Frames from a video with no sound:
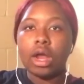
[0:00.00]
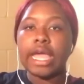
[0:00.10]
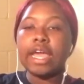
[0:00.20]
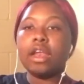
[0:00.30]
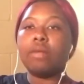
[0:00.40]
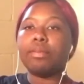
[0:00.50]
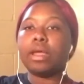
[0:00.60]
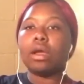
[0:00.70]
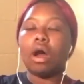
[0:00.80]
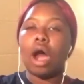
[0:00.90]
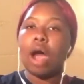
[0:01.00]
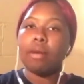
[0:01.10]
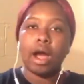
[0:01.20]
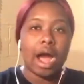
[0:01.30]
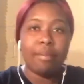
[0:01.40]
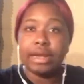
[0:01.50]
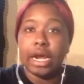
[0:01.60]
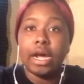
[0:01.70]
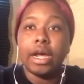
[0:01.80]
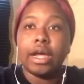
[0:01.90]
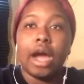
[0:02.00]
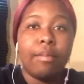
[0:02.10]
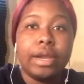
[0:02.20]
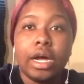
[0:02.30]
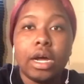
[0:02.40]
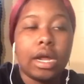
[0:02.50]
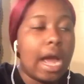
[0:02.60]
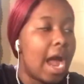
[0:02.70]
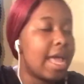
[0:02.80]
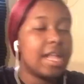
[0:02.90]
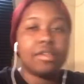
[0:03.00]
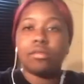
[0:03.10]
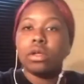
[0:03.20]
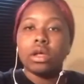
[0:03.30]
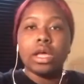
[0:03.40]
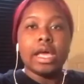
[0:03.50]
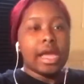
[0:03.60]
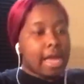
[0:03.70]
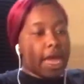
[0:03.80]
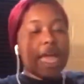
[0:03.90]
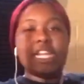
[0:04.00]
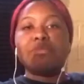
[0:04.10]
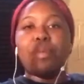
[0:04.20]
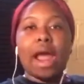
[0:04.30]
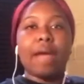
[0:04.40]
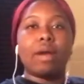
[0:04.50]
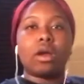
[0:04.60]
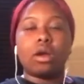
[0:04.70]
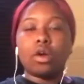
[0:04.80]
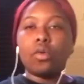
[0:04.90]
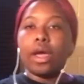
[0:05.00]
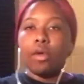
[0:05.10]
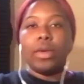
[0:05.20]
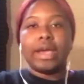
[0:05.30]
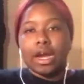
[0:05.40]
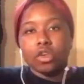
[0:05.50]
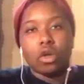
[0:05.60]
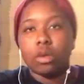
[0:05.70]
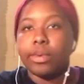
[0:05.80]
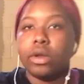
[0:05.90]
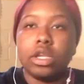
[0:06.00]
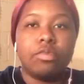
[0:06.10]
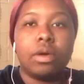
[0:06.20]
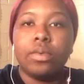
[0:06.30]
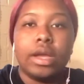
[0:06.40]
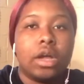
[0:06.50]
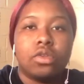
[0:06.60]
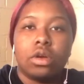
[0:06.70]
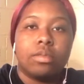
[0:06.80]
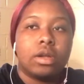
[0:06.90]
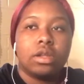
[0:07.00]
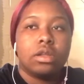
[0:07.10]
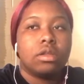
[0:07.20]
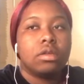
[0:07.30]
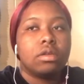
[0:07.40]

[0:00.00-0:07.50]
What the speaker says: He didn't. I'm done. He just played my girl Queen. We gotta talk about this, bro. We gotta talk about this.